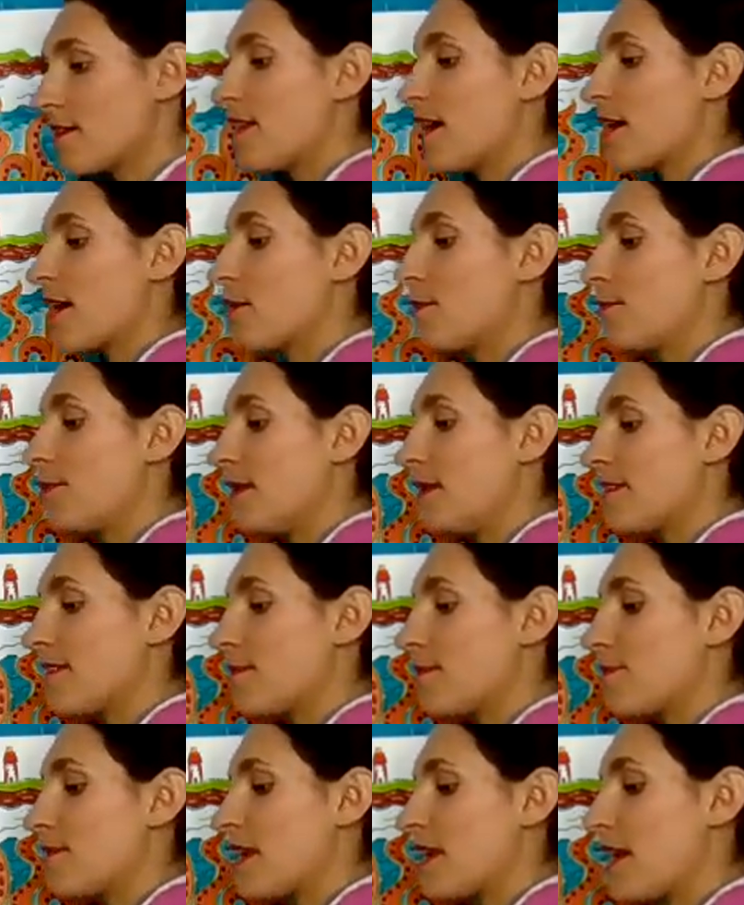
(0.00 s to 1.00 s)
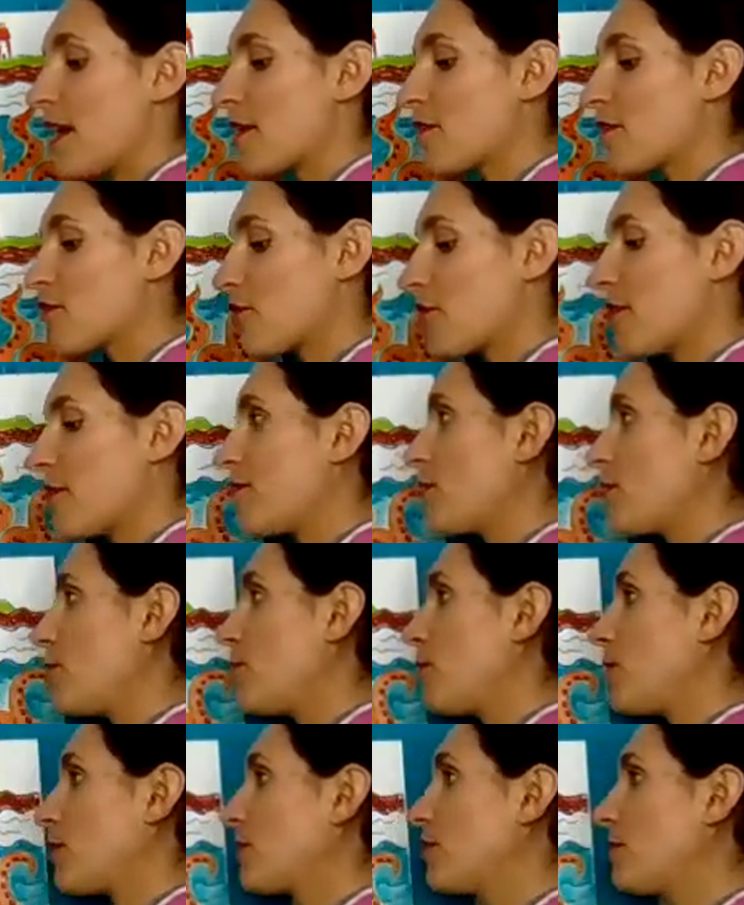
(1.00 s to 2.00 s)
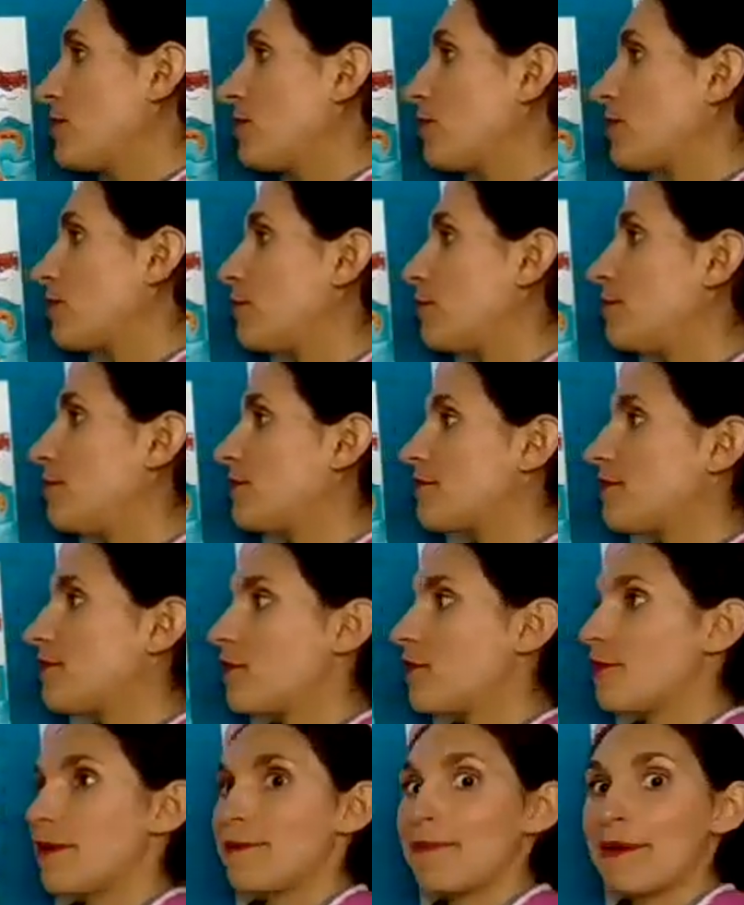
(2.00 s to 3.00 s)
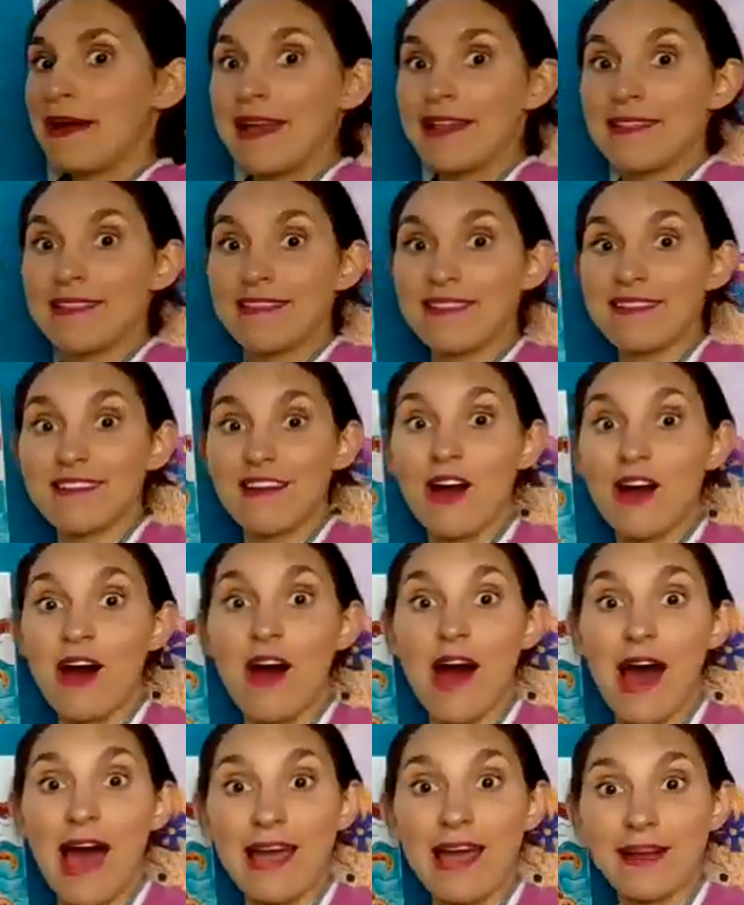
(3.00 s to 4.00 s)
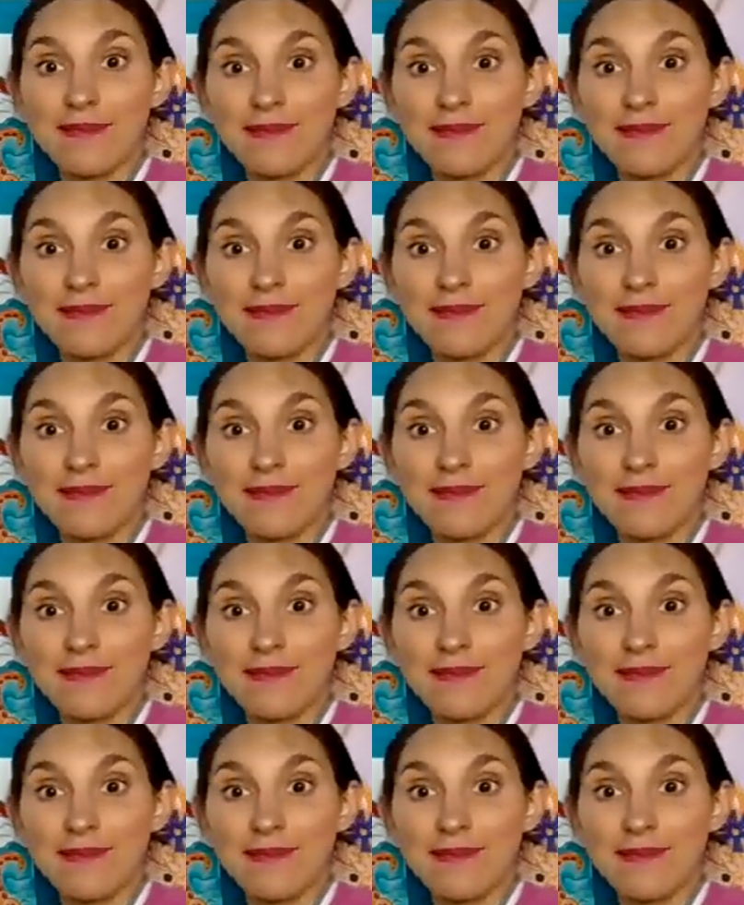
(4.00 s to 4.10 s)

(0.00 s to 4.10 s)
That could be something extra if you wanted to before we paint the sky.